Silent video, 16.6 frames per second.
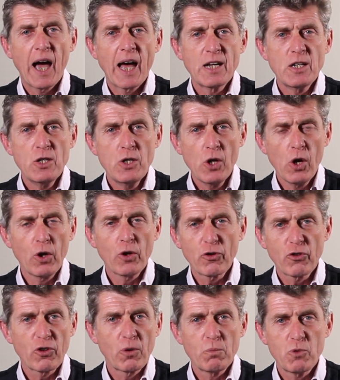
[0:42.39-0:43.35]
and
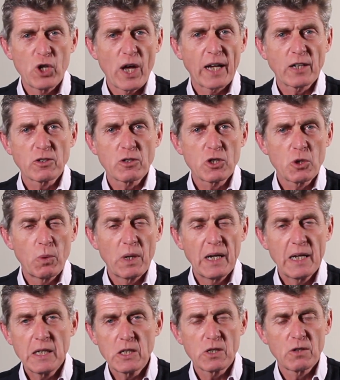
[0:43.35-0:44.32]
not subject to a
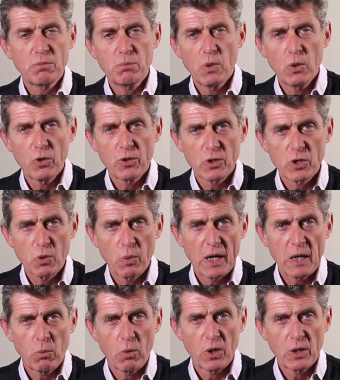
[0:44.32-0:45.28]
lease of more than
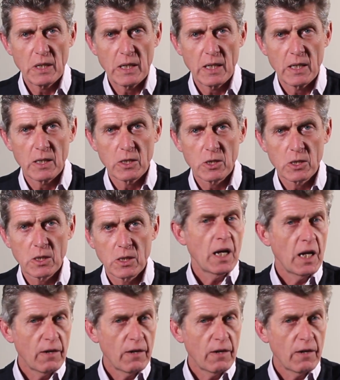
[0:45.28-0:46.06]
21 years.